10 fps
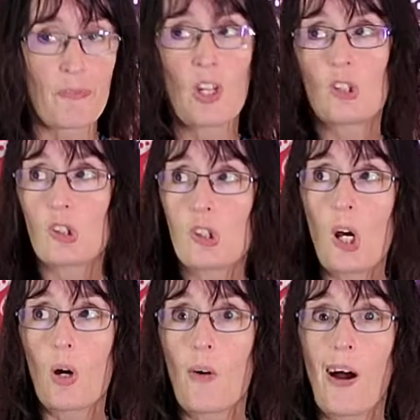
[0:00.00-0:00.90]

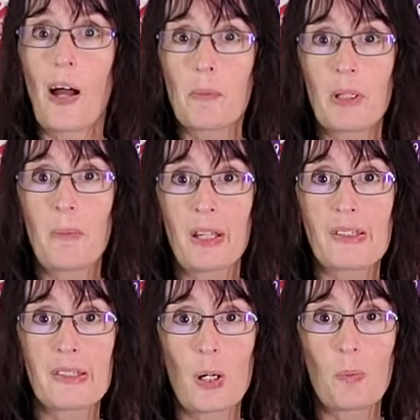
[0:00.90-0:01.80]
So I'm gonna make
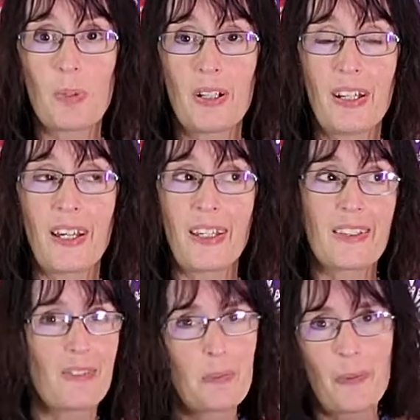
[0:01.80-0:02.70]
soap and give
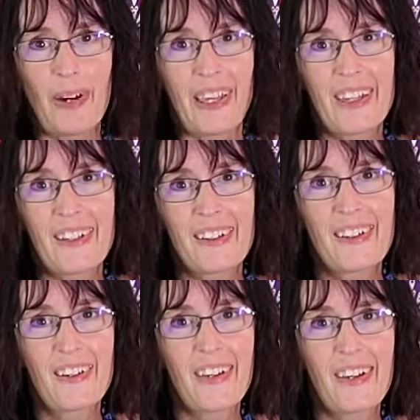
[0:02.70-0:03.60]
them away
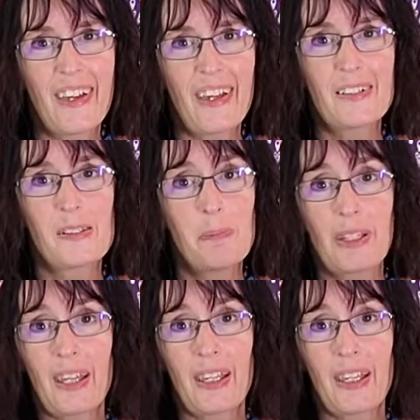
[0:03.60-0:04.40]
and just be like,